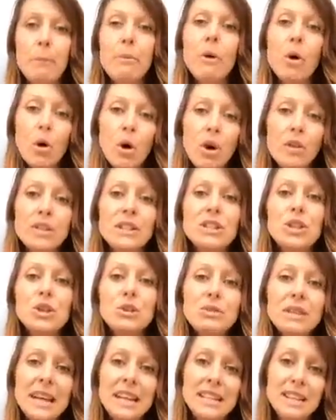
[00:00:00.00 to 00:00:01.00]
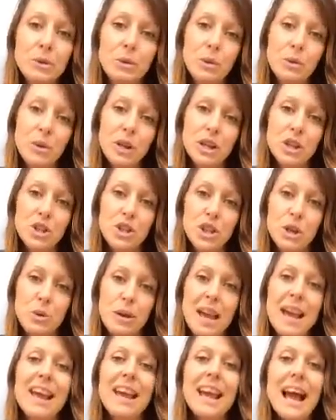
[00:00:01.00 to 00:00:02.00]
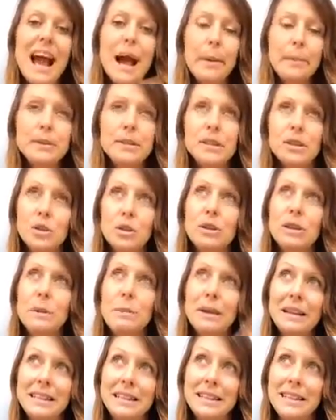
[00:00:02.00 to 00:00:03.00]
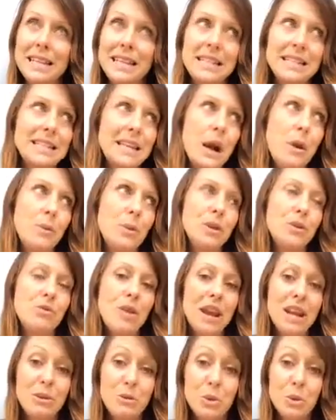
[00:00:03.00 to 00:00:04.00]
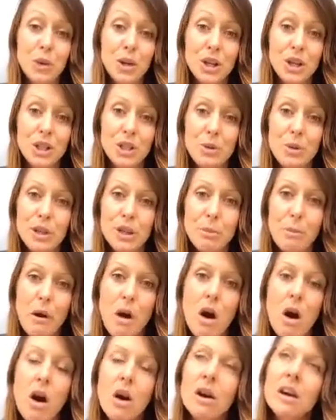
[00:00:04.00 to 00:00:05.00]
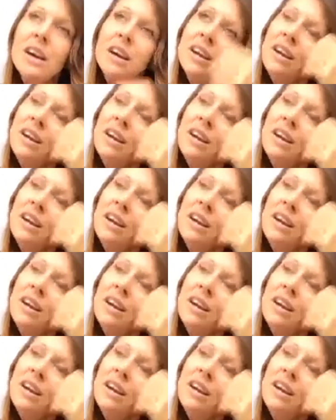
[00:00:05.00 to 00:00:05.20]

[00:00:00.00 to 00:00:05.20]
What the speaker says: But the 2 days that we were going to do it, it absolutely piddled it down with rain, and we were going to do it at the park.